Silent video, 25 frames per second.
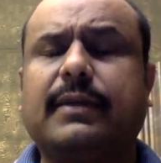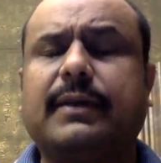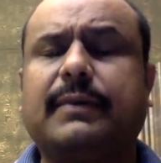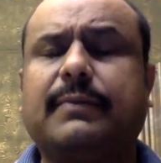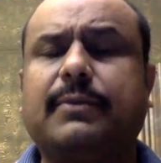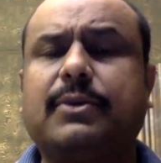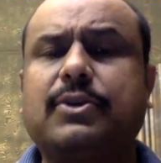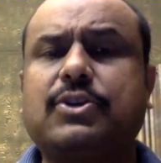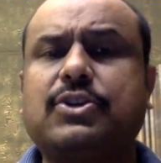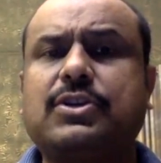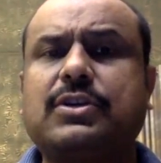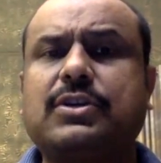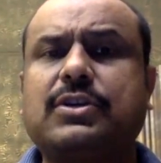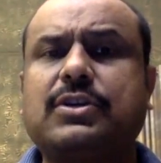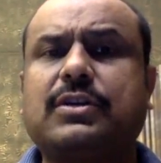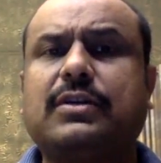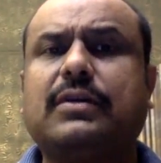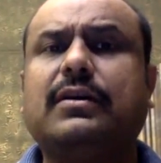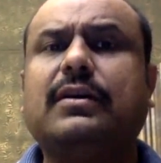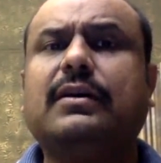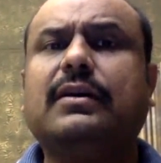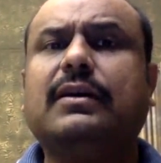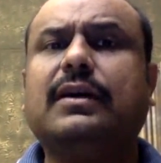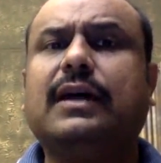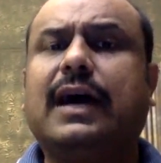their blood
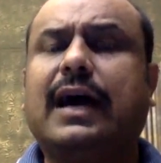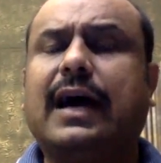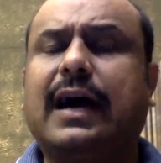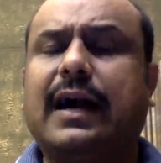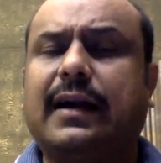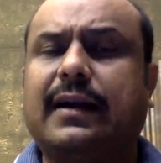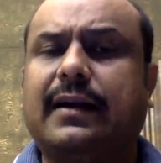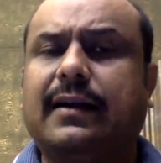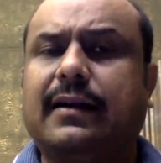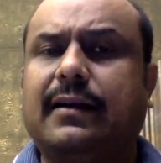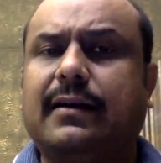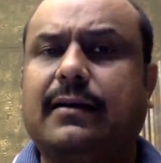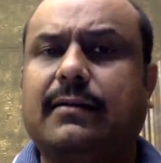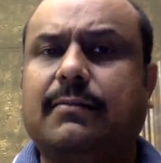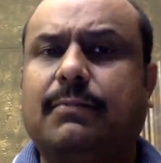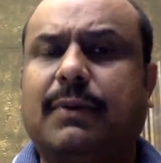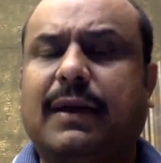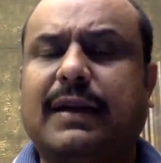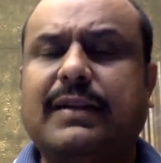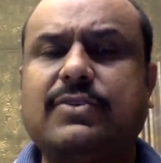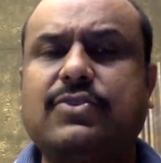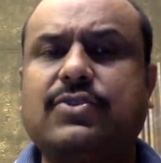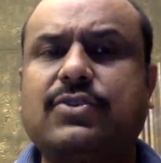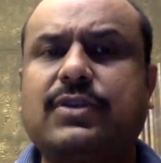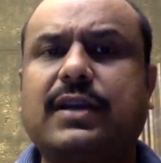pressure and
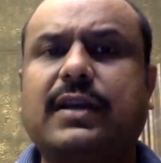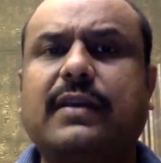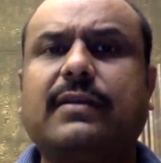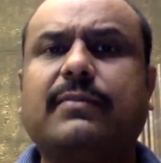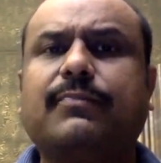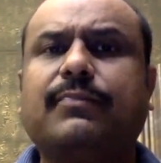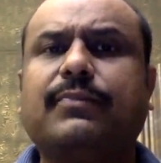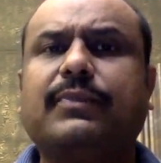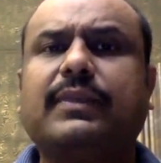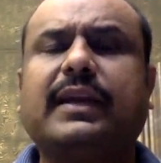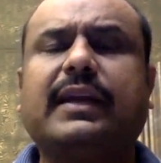pulse rate.